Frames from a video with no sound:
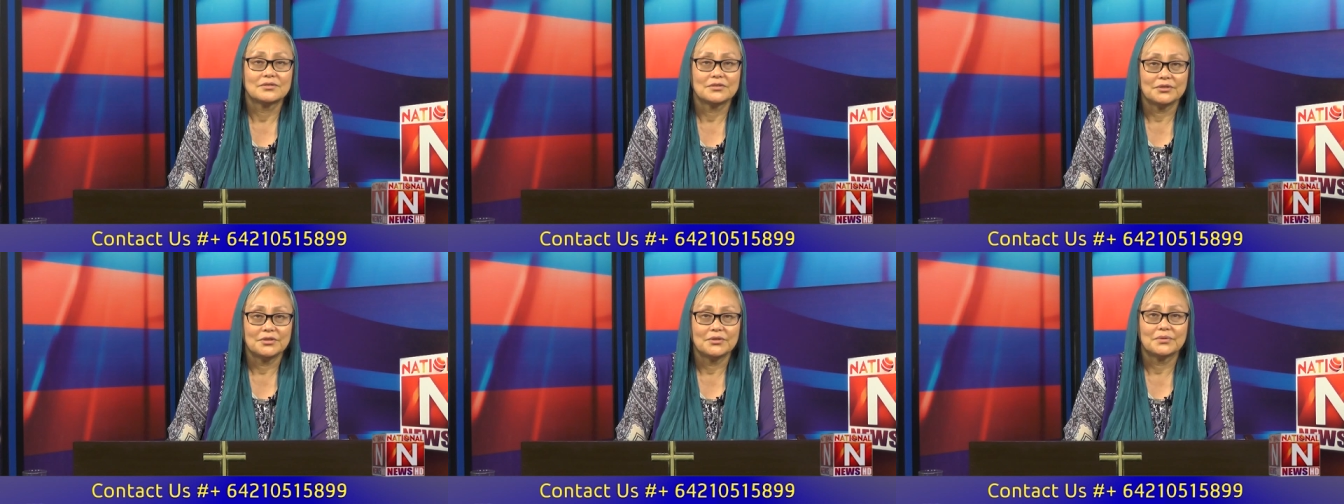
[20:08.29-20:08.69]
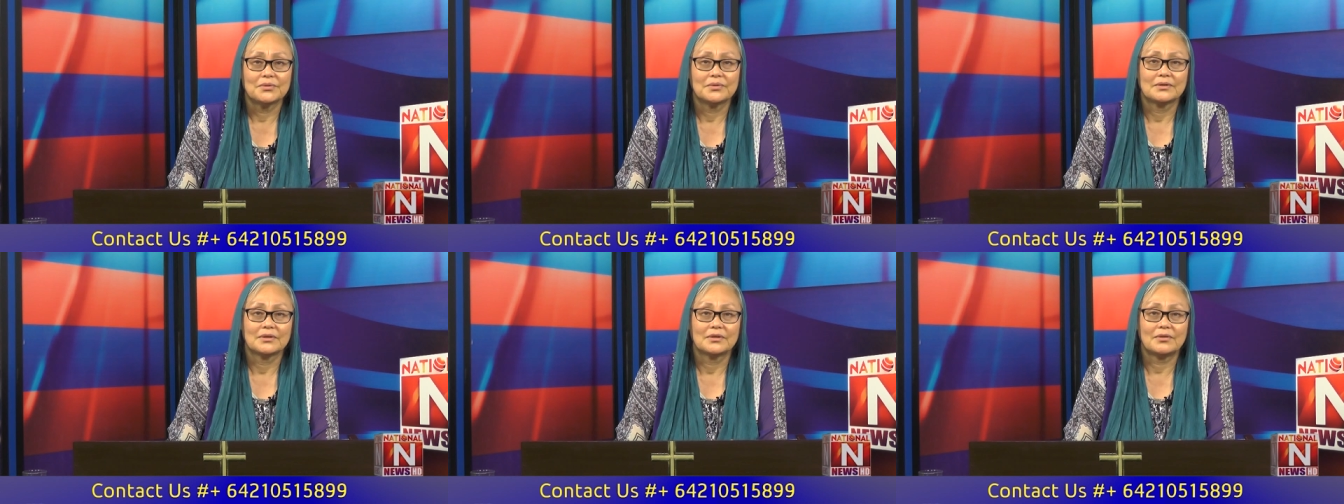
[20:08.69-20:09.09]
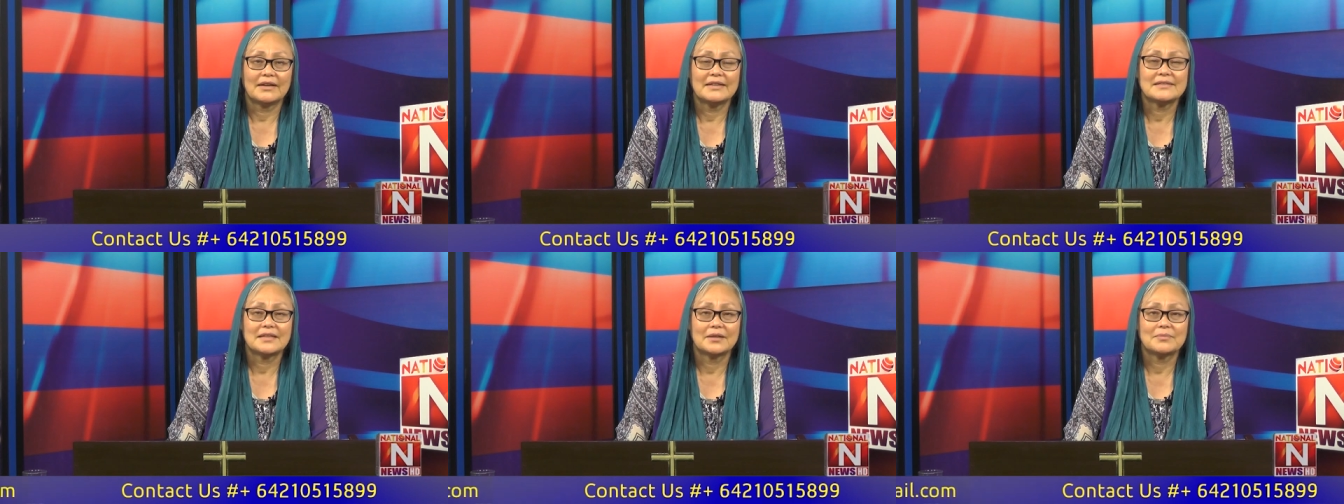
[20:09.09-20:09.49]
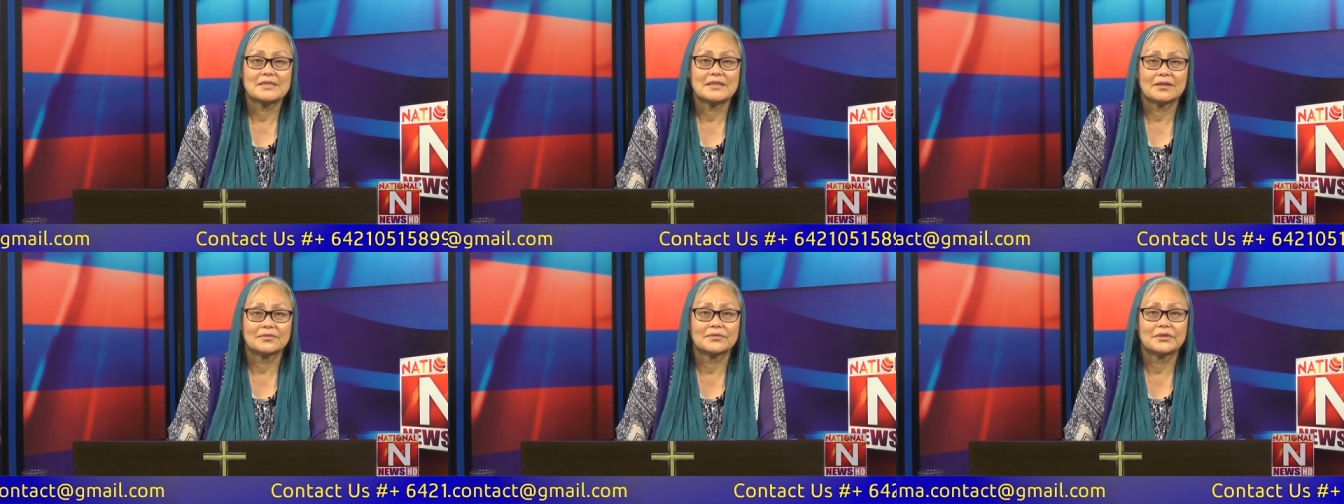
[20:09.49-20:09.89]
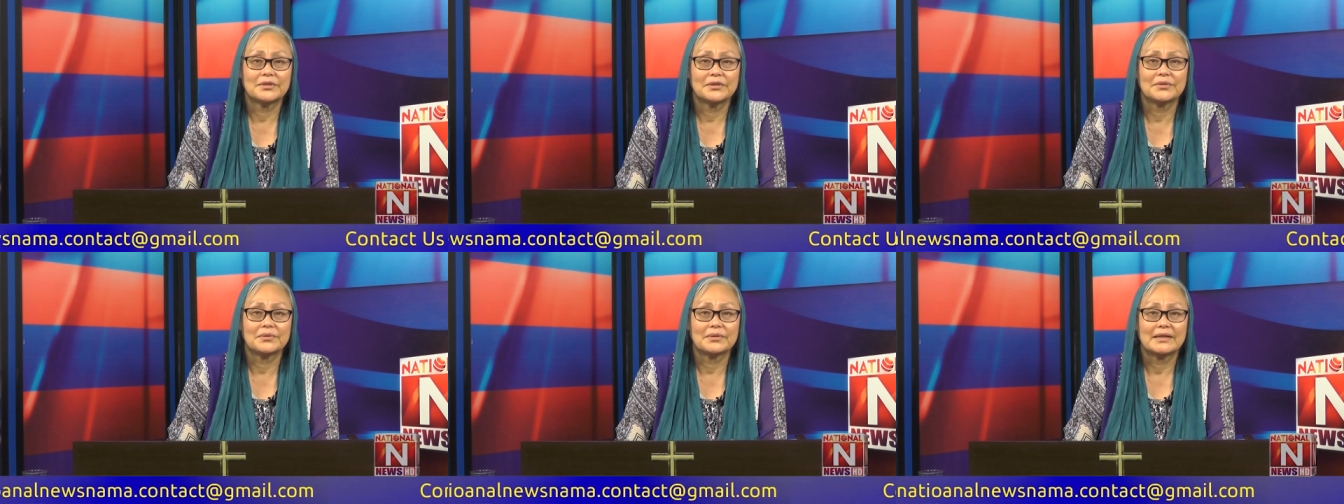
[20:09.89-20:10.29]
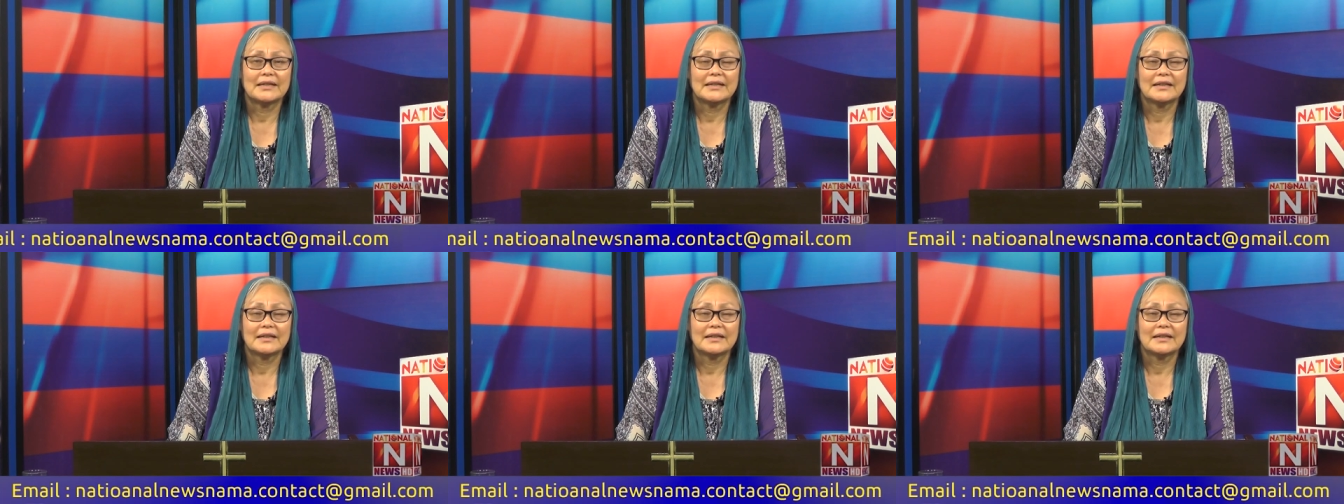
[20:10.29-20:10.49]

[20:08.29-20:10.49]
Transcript: to you, Christ Himself to you,